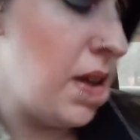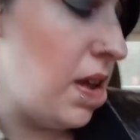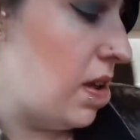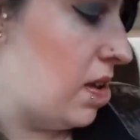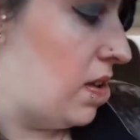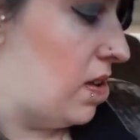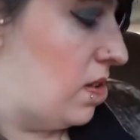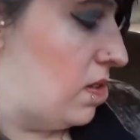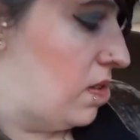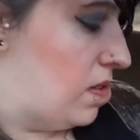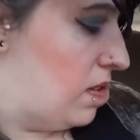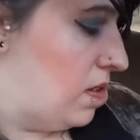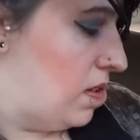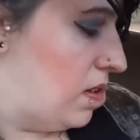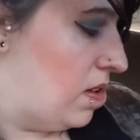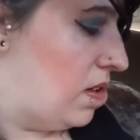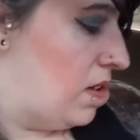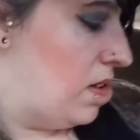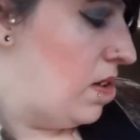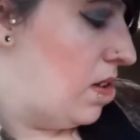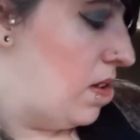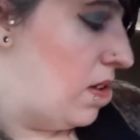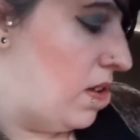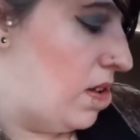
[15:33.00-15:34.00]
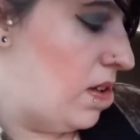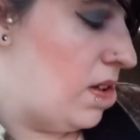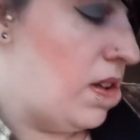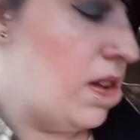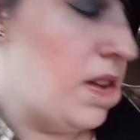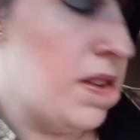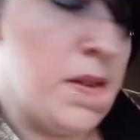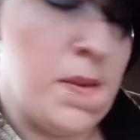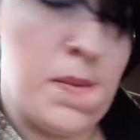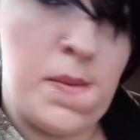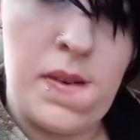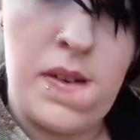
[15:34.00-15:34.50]
in,
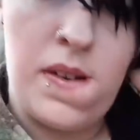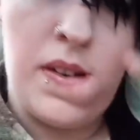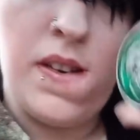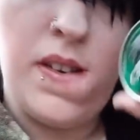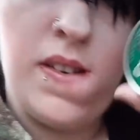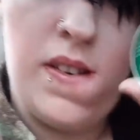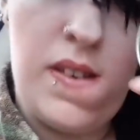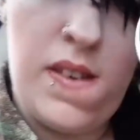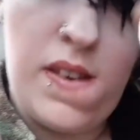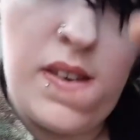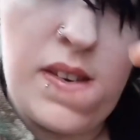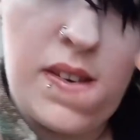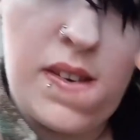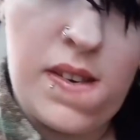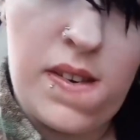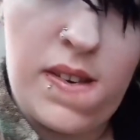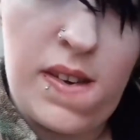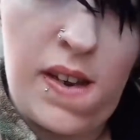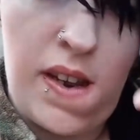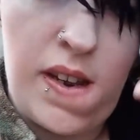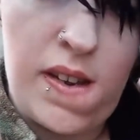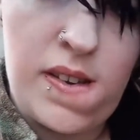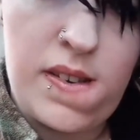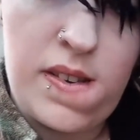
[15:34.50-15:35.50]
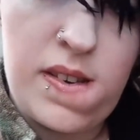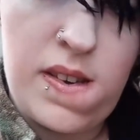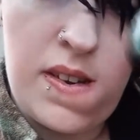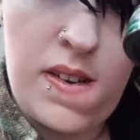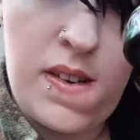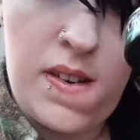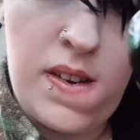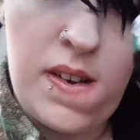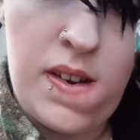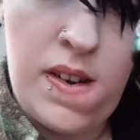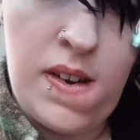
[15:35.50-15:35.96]
the one that's